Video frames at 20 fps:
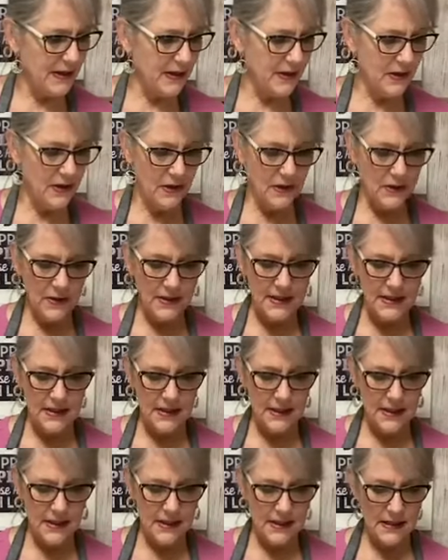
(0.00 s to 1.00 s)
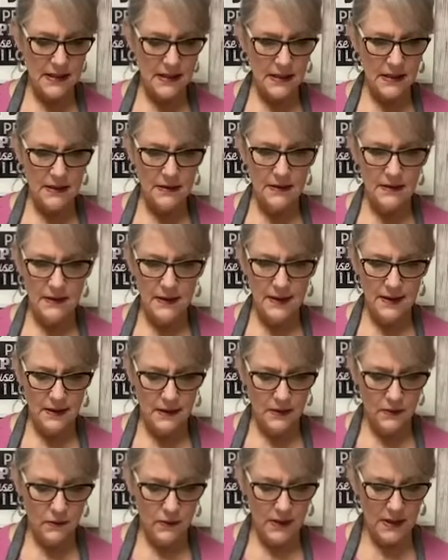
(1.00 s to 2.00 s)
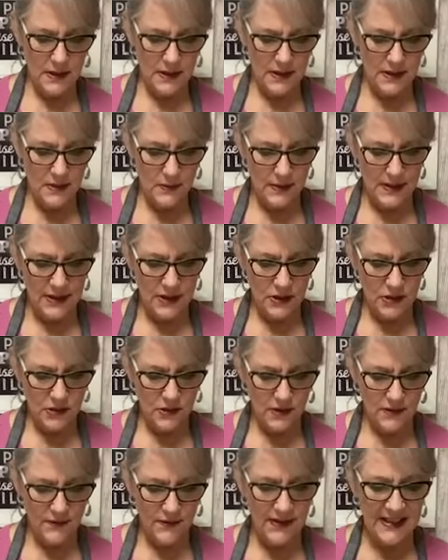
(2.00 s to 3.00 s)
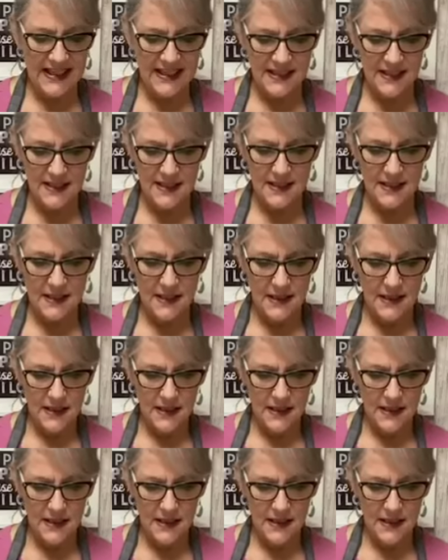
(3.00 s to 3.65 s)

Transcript: You know, it's I don't know what it's sweatshirt fleece.